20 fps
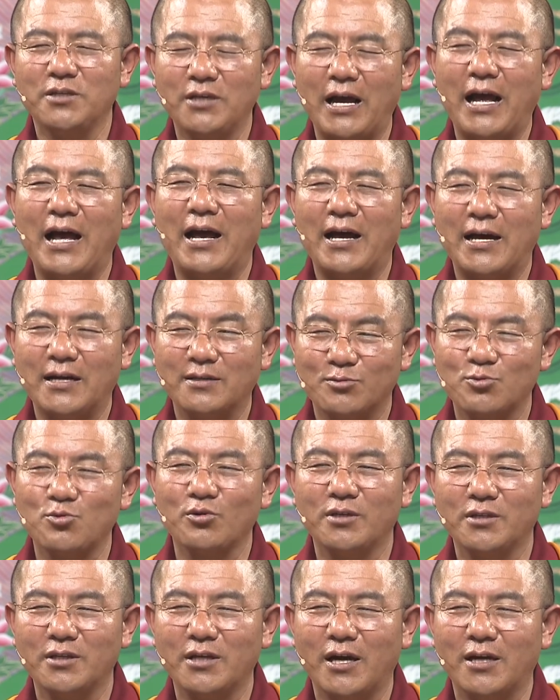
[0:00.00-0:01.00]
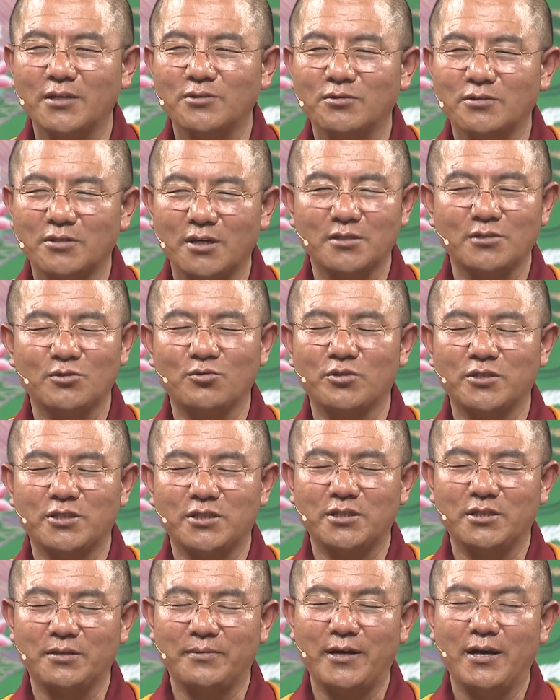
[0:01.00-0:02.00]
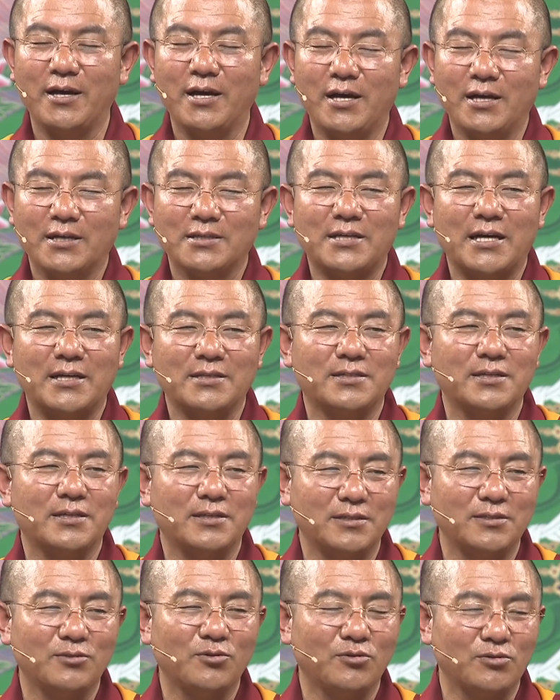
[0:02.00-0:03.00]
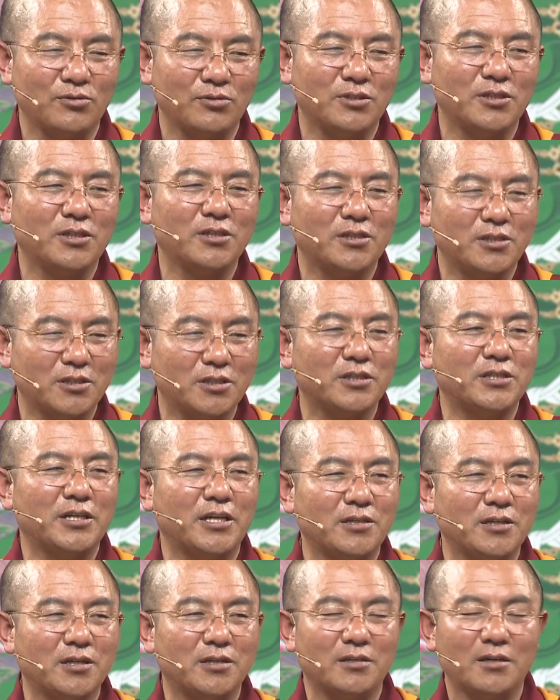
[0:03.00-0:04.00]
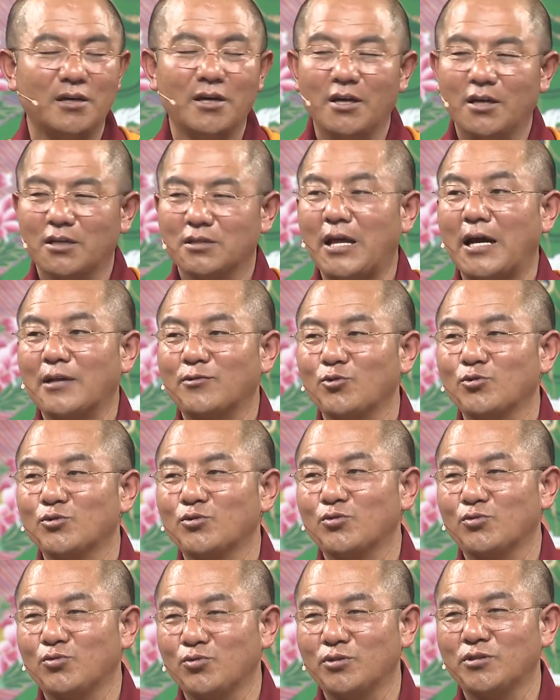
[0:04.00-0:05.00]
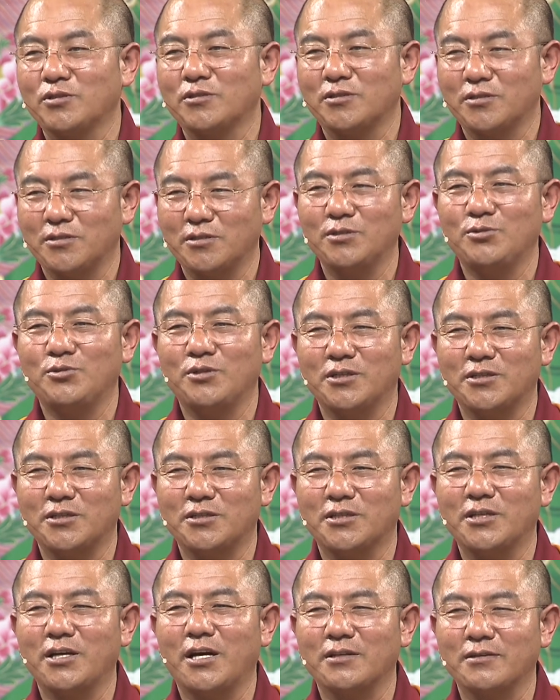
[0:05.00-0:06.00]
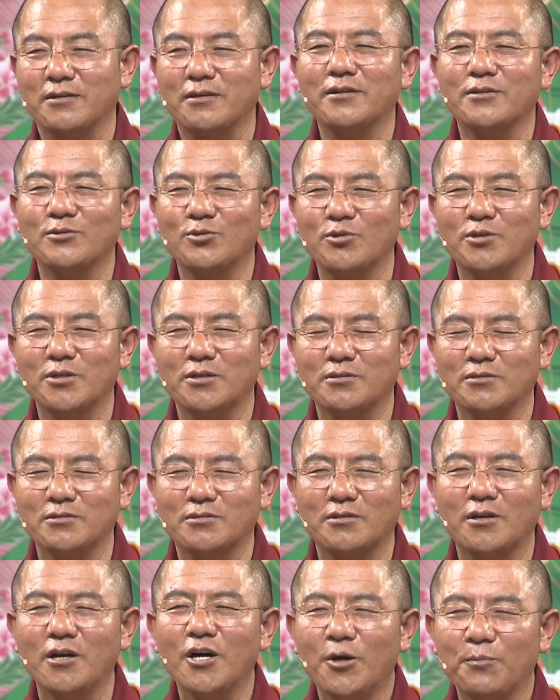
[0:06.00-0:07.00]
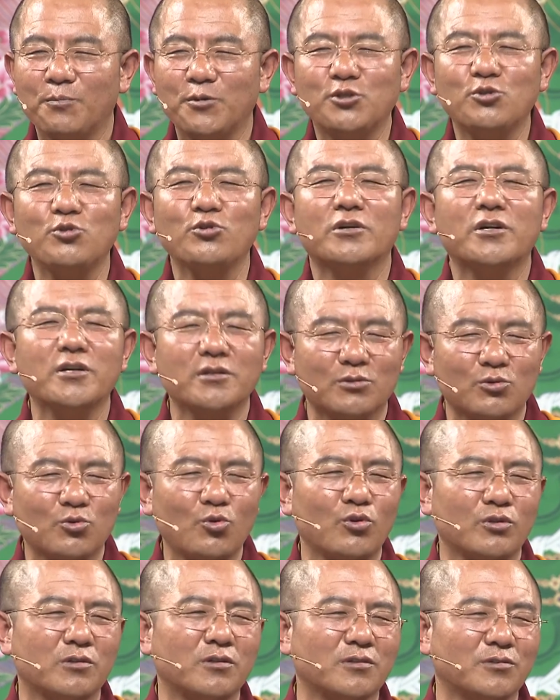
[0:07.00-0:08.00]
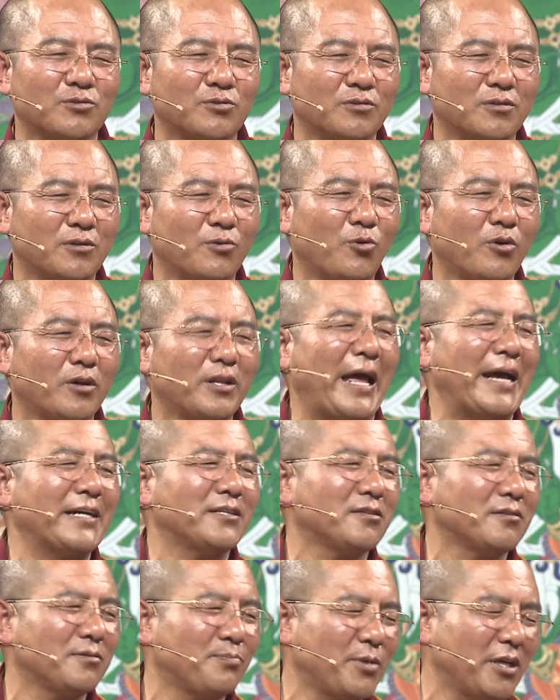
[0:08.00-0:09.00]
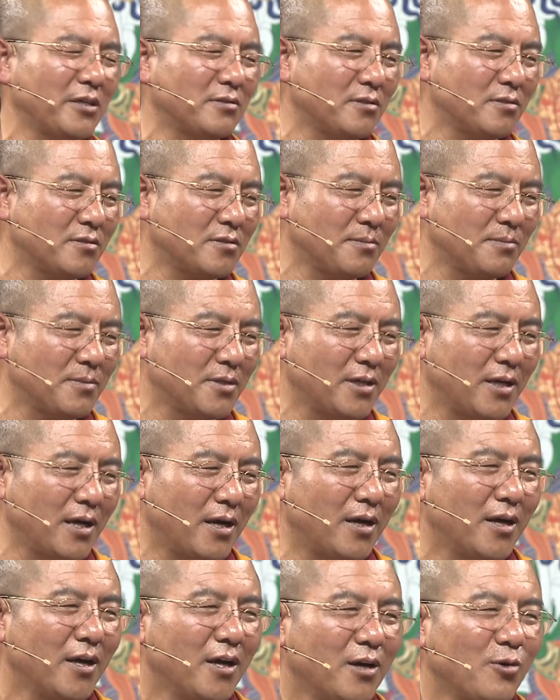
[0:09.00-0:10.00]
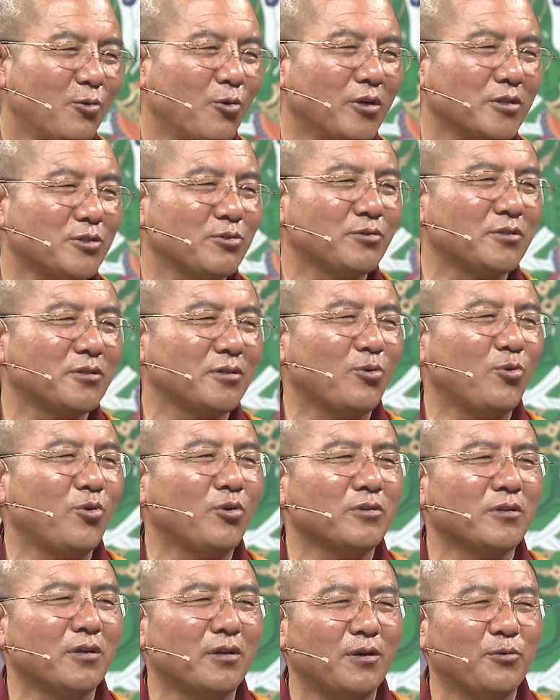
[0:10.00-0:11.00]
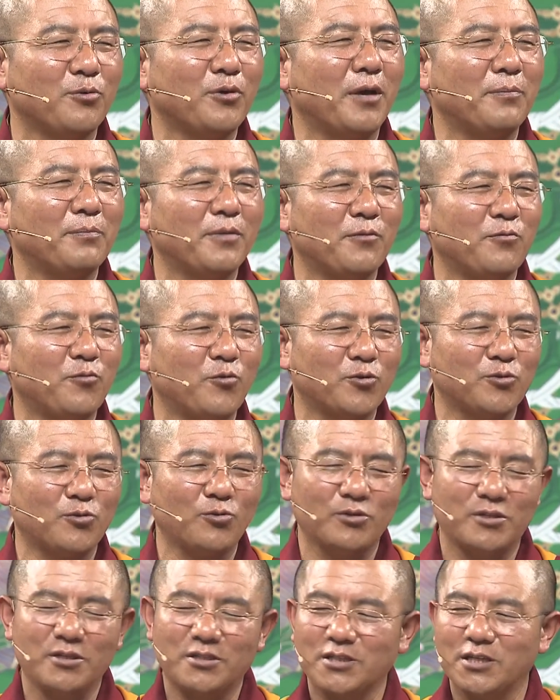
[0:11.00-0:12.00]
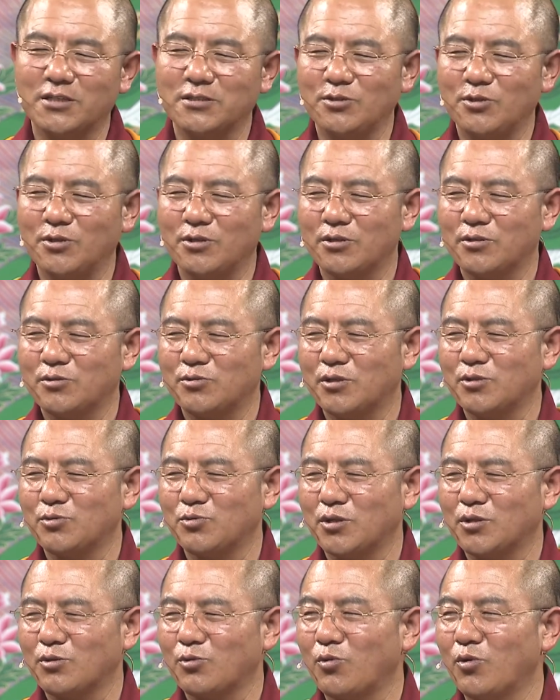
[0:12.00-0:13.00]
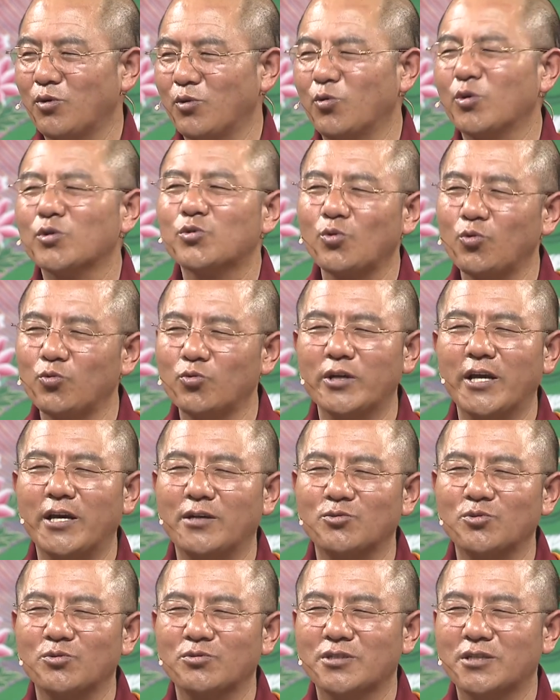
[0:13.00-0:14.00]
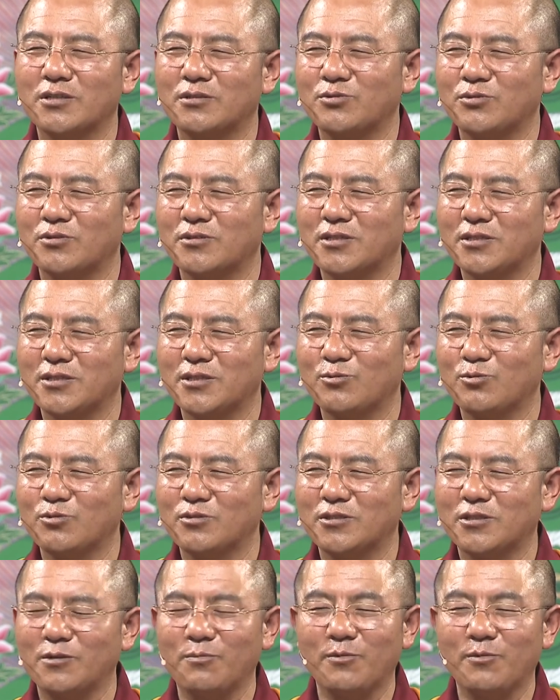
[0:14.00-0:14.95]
Holding a kata in her hands, she said she wished for my blessing. What do you want the blessing for? Peace, safety, and a smooth life. I felt that her wish reflects the expectation of most ordinary people.